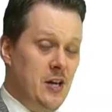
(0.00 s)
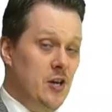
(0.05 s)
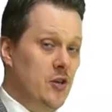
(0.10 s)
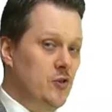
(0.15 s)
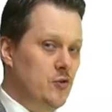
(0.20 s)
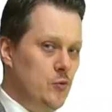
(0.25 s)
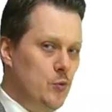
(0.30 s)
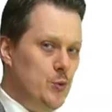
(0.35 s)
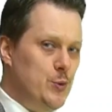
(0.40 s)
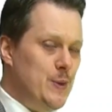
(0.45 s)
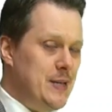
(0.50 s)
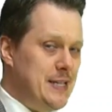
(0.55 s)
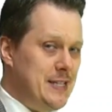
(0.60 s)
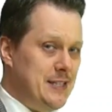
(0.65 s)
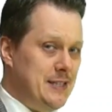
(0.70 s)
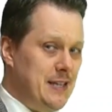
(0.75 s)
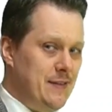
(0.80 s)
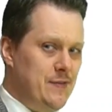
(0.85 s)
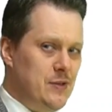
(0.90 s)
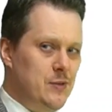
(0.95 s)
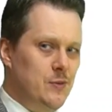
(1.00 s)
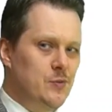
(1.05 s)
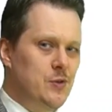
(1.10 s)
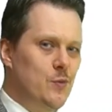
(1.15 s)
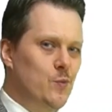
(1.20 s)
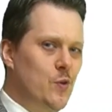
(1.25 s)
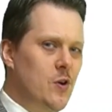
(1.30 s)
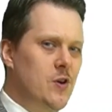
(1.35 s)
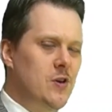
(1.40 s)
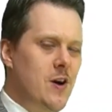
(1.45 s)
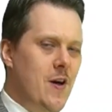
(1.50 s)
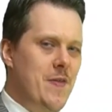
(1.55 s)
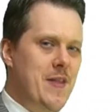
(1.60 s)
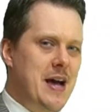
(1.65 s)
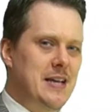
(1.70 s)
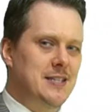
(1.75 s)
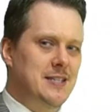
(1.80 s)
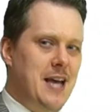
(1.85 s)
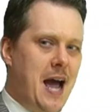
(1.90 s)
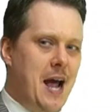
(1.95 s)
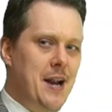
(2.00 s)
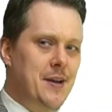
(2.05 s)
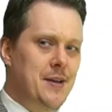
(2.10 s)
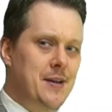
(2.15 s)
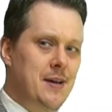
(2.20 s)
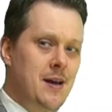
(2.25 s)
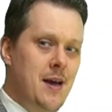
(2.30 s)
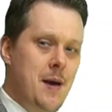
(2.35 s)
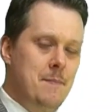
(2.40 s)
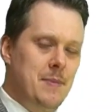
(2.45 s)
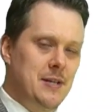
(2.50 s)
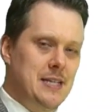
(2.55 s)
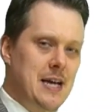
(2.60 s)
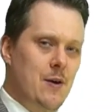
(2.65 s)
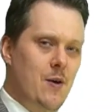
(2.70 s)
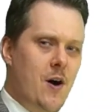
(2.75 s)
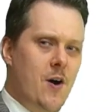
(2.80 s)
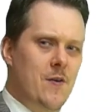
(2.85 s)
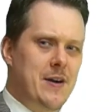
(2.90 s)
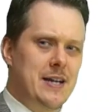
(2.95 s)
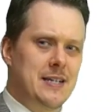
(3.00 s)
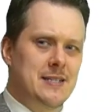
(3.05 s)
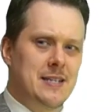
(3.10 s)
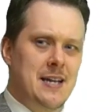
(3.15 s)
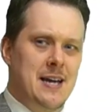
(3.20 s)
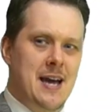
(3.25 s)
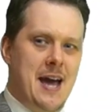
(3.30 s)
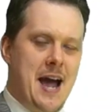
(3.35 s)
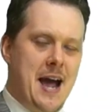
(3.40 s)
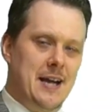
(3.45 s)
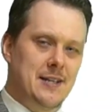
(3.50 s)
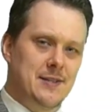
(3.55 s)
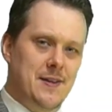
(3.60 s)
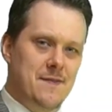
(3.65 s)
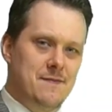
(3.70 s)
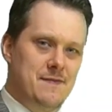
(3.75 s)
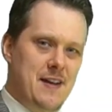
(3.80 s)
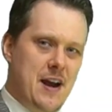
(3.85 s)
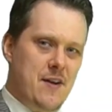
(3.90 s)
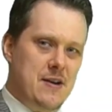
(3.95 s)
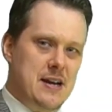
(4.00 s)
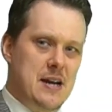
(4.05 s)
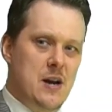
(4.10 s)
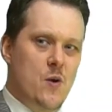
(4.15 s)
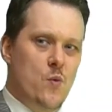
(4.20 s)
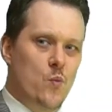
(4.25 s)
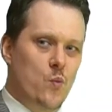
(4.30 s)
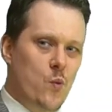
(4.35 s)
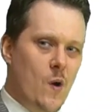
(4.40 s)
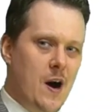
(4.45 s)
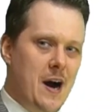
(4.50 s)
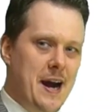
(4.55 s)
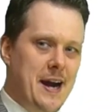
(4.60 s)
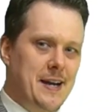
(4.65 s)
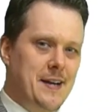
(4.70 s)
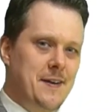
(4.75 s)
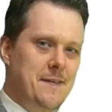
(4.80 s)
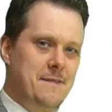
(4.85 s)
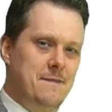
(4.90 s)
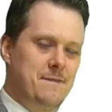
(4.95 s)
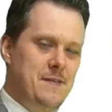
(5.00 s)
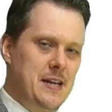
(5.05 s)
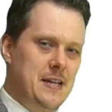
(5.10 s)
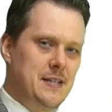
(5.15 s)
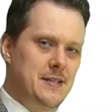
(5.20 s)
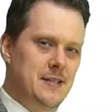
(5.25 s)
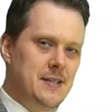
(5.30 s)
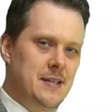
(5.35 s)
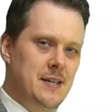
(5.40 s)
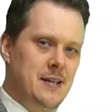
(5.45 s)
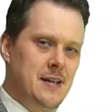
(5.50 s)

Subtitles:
Usually it's difficult to walk on that sand, but our oryx has very wide feet.